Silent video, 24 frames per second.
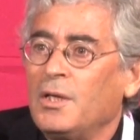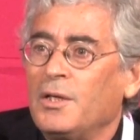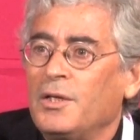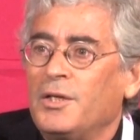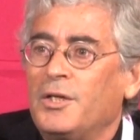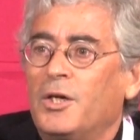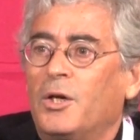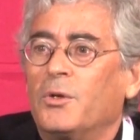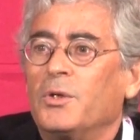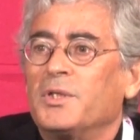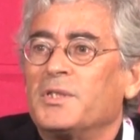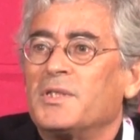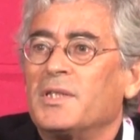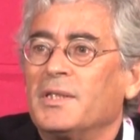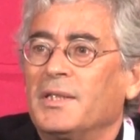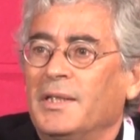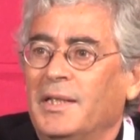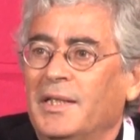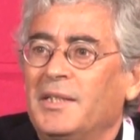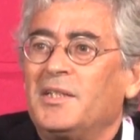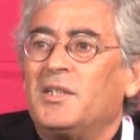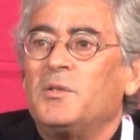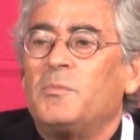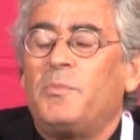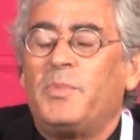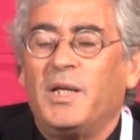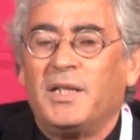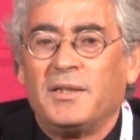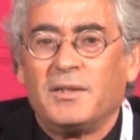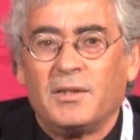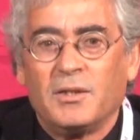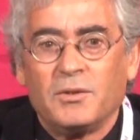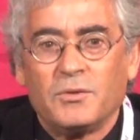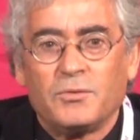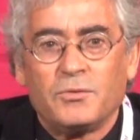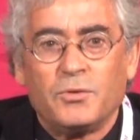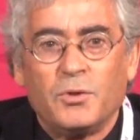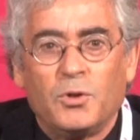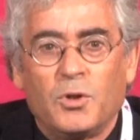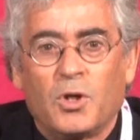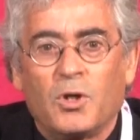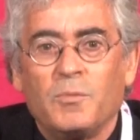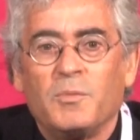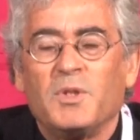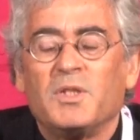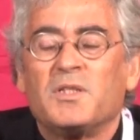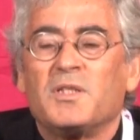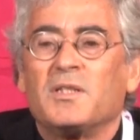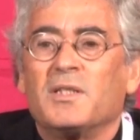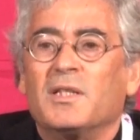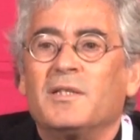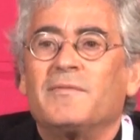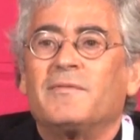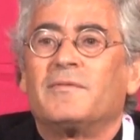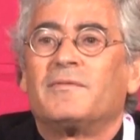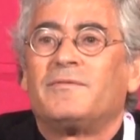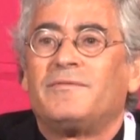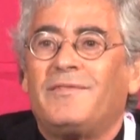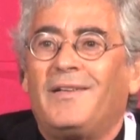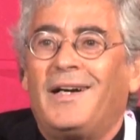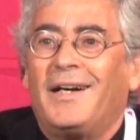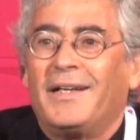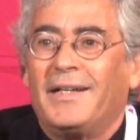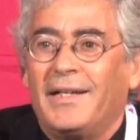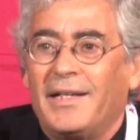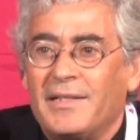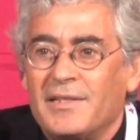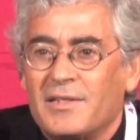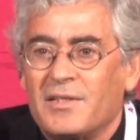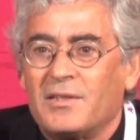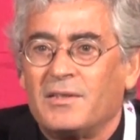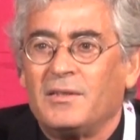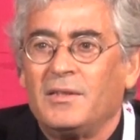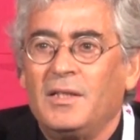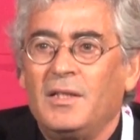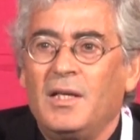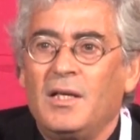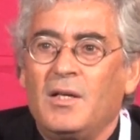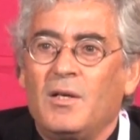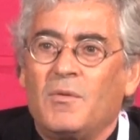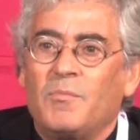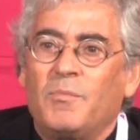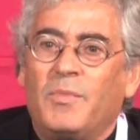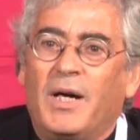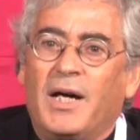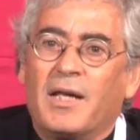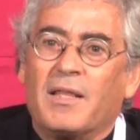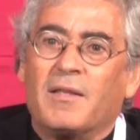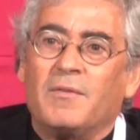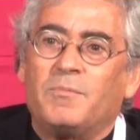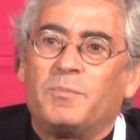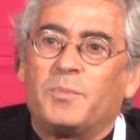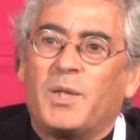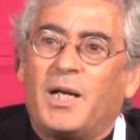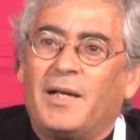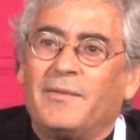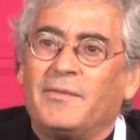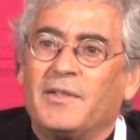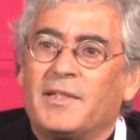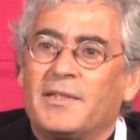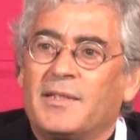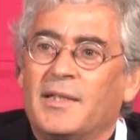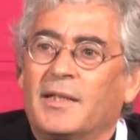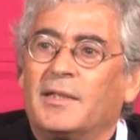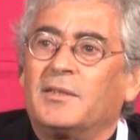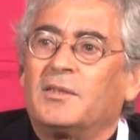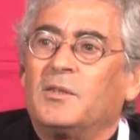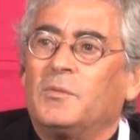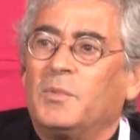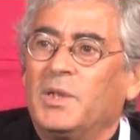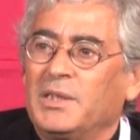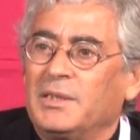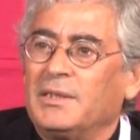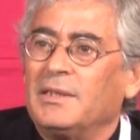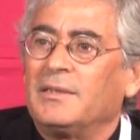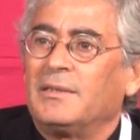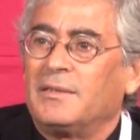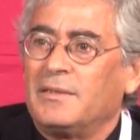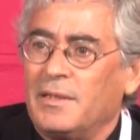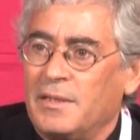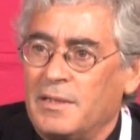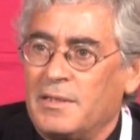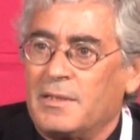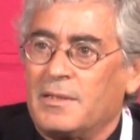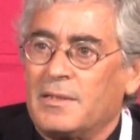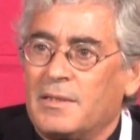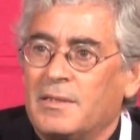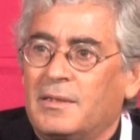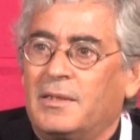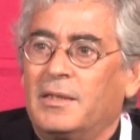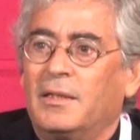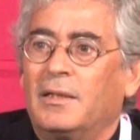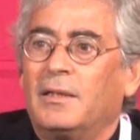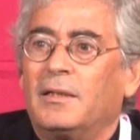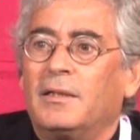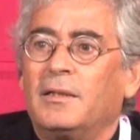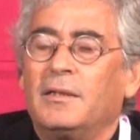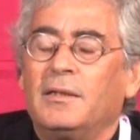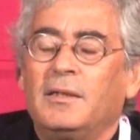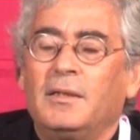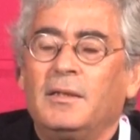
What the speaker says: Now it's an independent forum. It's even financed by the private sector, but it is still